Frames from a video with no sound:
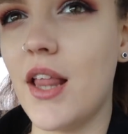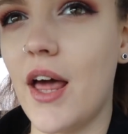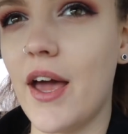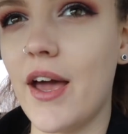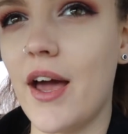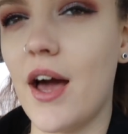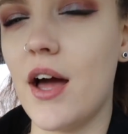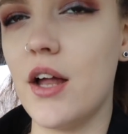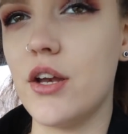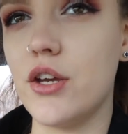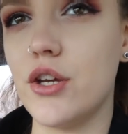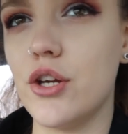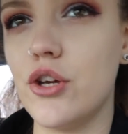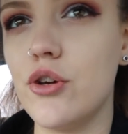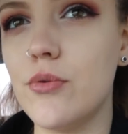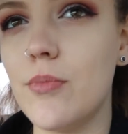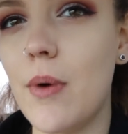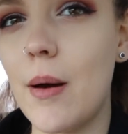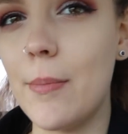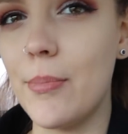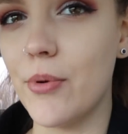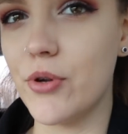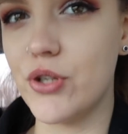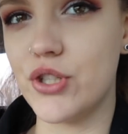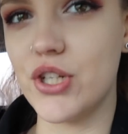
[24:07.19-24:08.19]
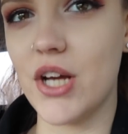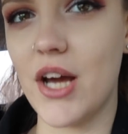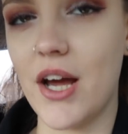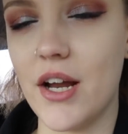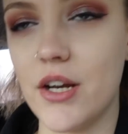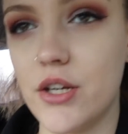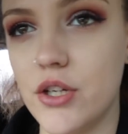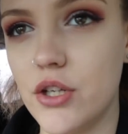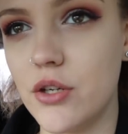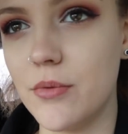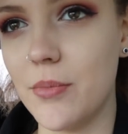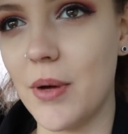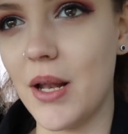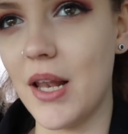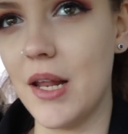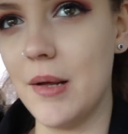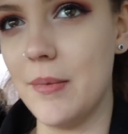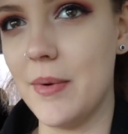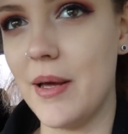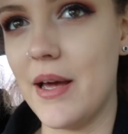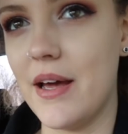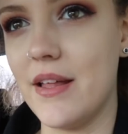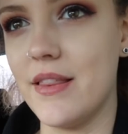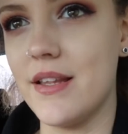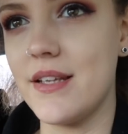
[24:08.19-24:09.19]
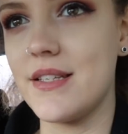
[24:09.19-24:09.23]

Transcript: Like, I knew my budget, I knew my limit,